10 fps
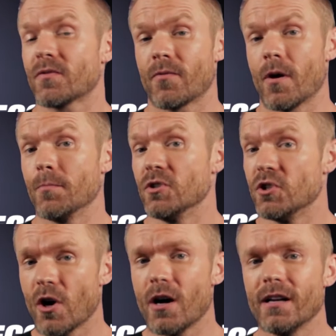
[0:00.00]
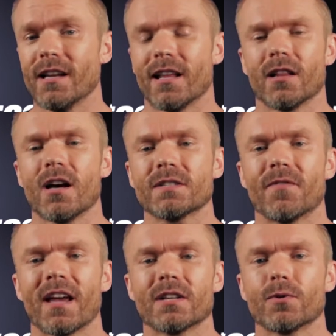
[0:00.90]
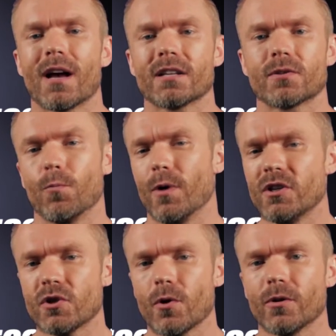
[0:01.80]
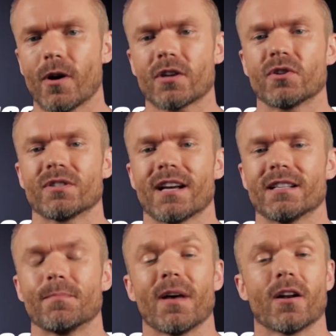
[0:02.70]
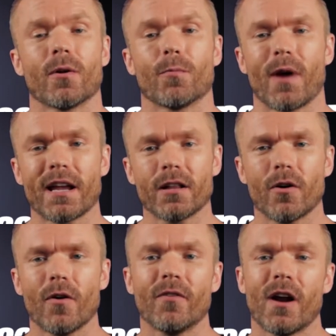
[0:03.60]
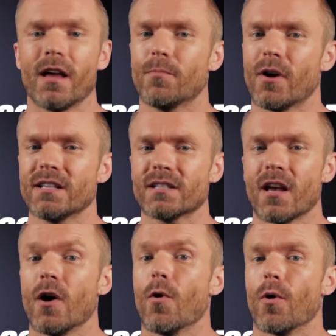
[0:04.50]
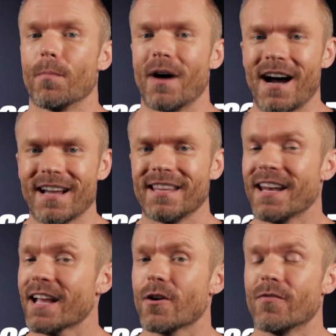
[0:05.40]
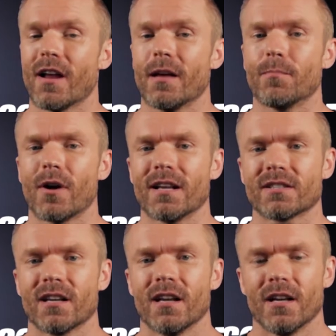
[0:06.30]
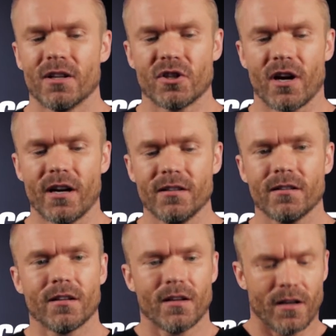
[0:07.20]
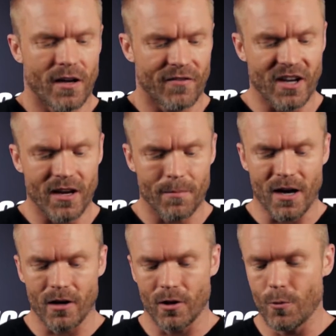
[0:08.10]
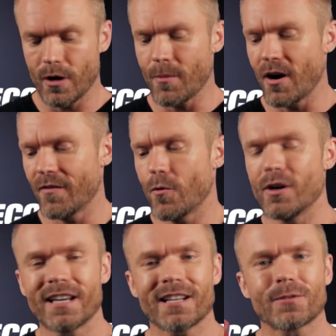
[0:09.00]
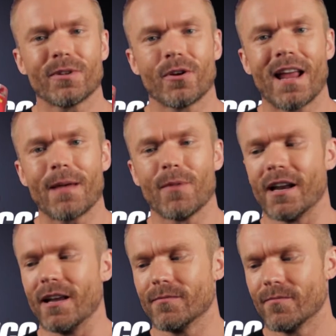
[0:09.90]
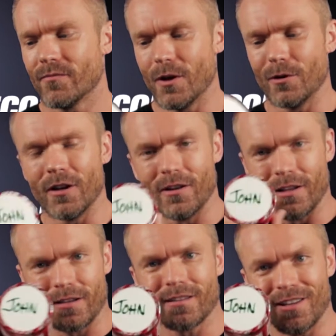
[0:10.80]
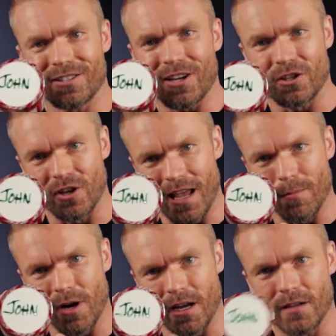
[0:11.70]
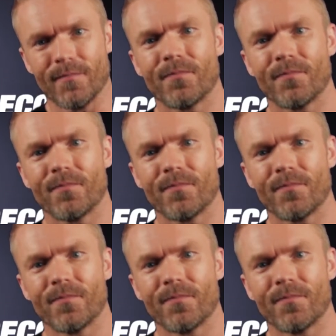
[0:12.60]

from John in Las Vegas, who asks, which shoulder exercise is better, regular overhead press or behind the neck overhead press? John, I've got a bottle of Wunamar Vortex with your name on it. No, literally, it's got your name on it.